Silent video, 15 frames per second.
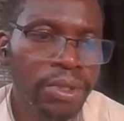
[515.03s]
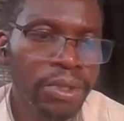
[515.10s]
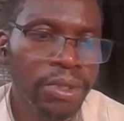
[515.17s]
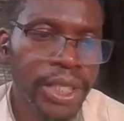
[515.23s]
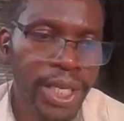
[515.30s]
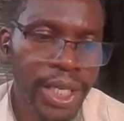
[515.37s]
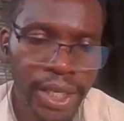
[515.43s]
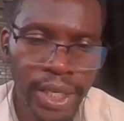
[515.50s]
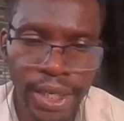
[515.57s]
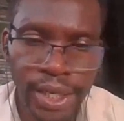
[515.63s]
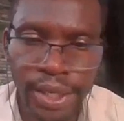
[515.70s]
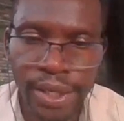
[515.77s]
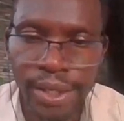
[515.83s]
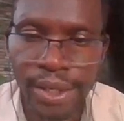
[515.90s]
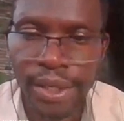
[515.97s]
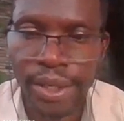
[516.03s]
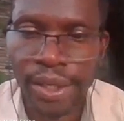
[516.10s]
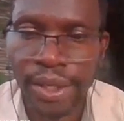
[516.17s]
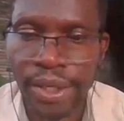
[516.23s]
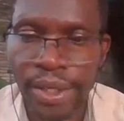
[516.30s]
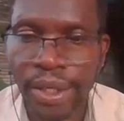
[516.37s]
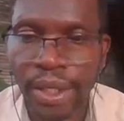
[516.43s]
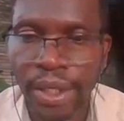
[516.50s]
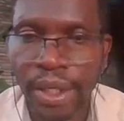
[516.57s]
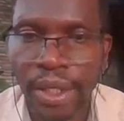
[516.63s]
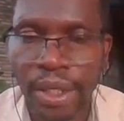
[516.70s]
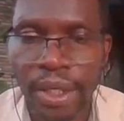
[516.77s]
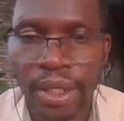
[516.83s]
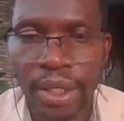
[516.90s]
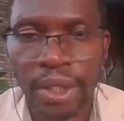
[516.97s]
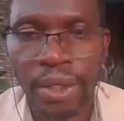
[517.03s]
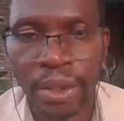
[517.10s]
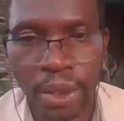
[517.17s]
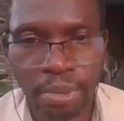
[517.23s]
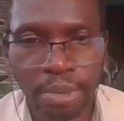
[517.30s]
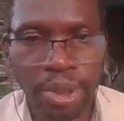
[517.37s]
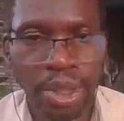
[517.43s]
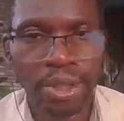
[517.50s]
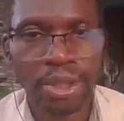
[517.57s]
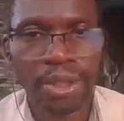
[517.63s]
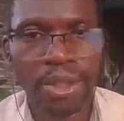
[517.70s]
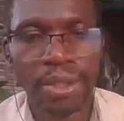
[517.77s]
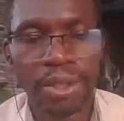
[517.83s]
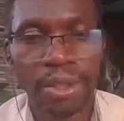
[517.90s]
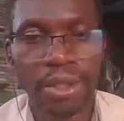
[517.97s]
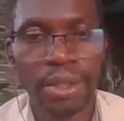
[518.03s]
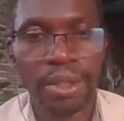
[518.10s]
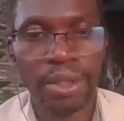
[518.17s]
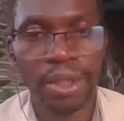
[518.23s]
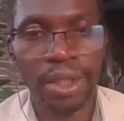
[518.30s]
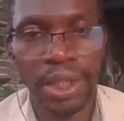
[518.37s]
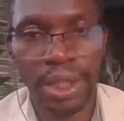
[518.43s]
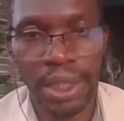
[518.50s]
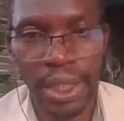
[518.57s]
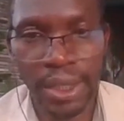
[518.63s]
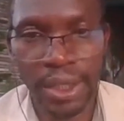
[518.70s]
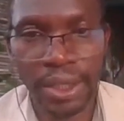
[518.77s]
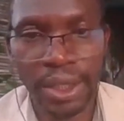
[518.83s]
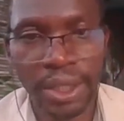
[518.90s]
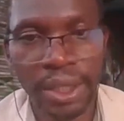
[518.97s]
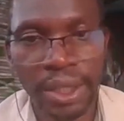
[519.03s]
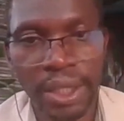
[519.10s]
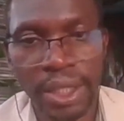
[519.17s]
One of the key topics that